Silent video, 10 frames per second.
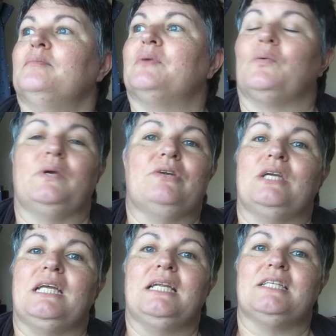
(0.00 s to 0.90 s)
But we
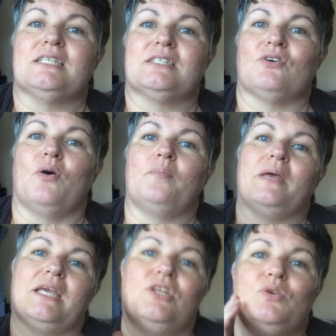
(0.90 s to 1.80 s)
really just are
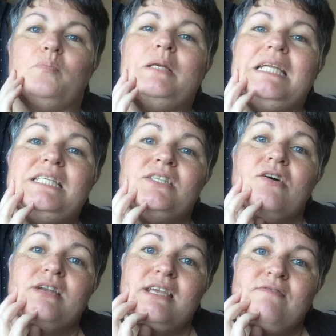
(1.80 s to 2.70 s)
begging you, please
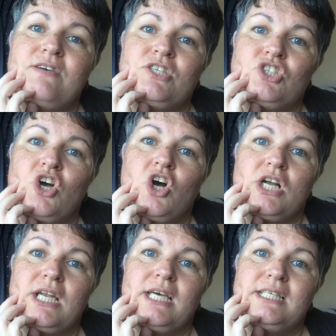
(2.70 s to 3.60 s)
don't give us
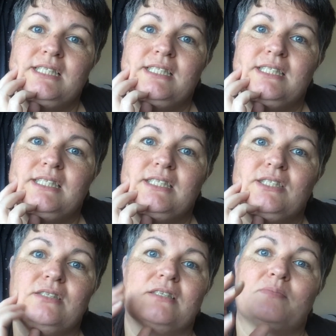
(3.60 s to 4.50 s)
chocolate
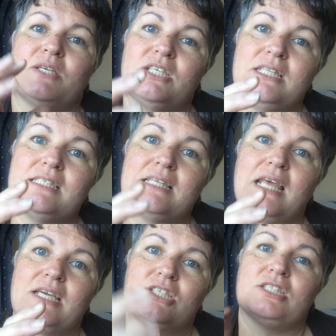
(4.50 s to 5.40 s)
especially the
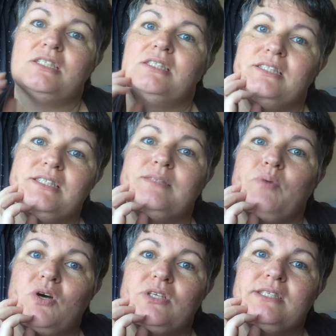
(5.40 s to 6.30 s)
selections
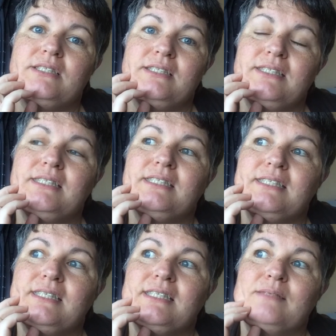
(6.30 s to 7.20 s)

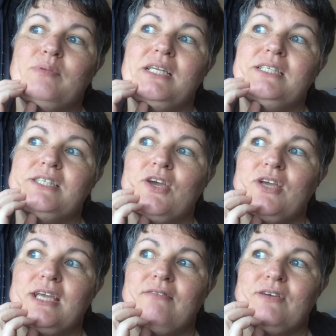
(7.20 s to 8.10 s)
boxes, please
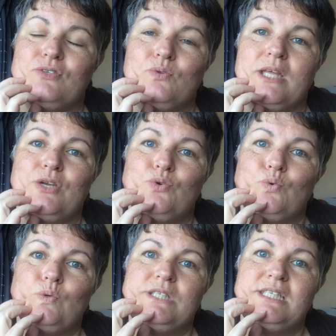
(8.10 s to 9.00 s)
don't give us all that
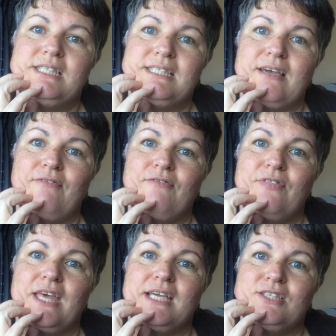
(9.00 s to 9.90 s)
naughty stuff
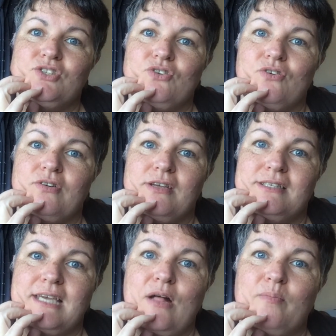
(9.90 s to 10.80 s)
that is not going
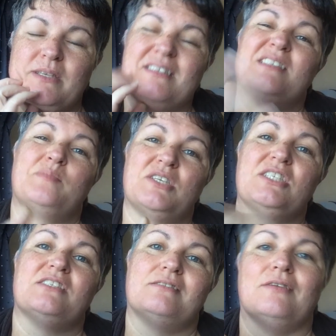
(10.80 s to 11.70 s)
to help us, and
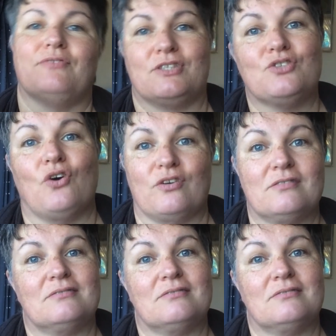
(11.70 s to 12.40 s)
especially if it's not